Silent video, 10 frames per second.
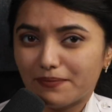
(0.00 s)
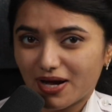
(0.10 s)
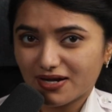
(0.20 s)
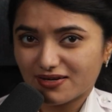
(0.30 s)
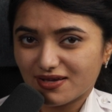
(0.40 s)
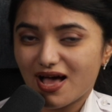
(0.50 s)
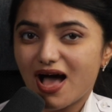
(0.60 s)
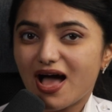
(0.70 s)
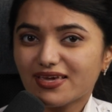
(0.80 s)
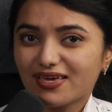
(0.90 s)
but
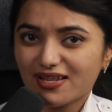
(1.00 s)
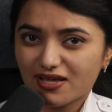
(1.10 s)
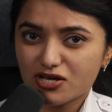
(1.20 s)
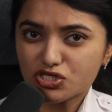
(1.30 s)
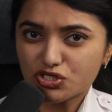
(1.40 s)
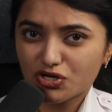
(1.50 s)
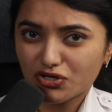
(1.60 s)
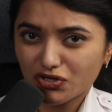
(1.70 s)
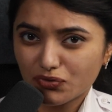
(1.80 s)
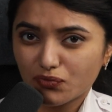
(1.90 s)
I can
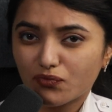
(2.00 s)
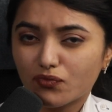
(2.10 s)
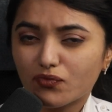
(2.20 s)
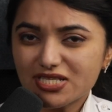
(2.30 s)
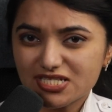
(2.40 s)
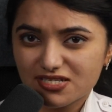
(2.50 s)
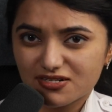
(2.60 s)
assure you with